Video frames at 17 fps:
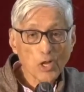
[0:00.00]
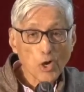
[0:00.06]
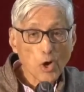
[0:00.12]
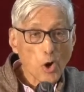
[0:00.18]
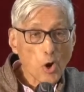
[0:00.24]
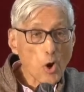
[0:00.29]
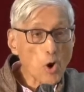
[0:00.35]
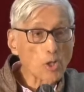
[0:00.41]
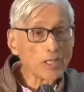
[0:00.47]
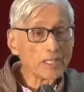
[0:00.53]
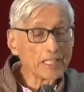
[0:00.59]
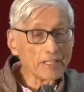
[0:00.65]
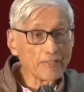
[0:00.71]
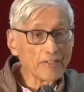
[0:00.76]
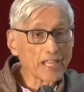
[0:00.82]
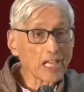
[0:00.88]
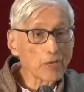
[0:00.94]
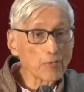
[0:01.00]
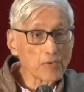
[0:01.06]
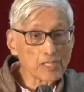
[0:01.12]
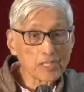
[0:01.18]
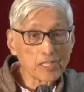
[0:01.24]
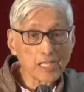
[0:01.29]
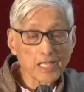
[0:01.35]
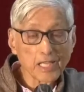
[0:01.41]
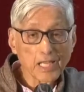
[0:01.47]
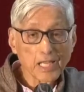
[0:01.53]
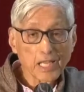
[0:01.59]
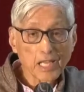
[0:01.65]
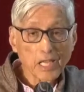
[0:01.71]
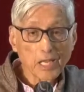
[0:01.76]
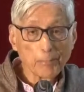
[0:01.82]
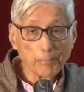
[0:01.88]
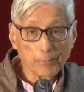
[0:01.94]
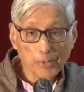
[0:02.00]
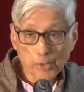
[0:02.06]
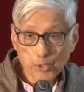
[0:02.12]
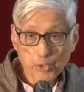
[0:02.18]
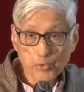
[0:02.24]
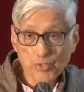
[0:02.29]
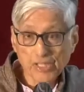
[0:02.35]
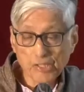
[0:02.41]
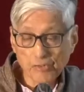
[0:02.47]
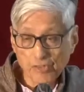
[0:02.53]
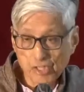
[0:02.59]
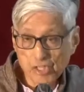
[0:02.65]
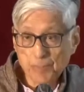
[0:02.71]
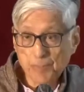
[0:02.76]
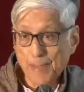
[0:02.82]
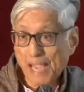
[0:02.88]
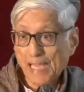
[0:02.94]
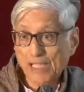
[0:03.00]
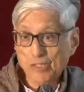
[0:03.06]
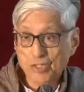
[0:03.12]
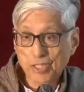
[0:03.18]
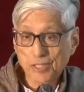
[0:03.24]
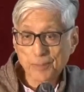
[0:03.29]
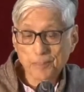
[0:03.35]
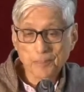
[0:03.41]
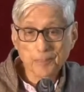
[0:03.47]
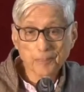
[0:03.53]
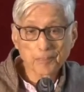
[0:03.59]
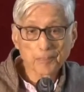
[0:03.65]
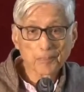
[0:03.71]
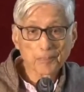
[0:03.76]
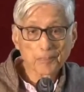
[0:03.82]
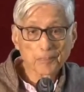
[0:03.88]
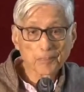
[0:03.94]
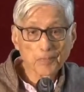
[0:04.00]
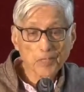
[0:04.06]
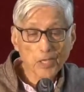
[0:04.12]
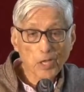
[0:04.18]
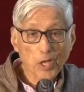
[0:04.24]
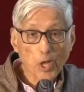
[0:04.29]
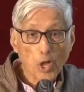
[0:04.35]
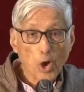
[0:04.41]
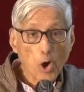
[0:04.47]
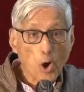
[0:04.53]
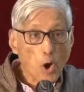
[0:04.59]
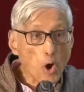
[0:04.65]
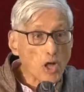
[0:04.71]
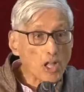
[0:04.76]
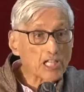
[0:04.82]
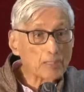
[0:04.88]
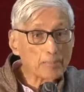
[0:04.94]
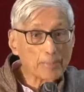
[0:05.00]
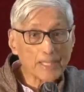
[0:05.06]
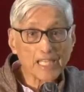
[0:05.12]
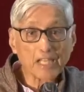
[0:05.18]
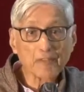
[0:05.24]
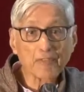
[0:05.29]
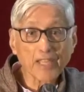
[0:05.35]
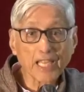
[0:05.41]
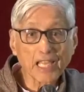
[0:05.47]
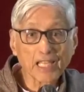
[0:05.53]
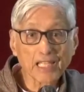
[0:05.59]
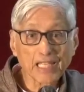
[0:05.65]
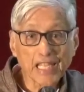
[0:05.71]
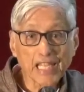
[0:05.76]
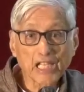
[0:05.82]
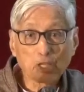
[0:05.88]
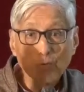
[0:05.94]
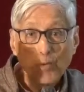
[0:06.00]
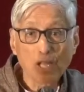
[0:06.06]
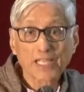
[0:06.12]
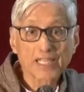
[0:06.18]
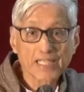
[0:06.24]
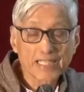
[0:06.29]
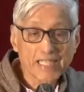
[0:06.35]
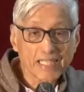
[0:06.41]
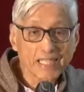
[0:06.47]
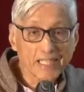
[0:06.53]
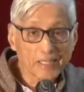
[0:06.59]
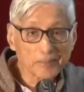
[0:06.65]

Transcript: all living with mutual respect, all believing in equality,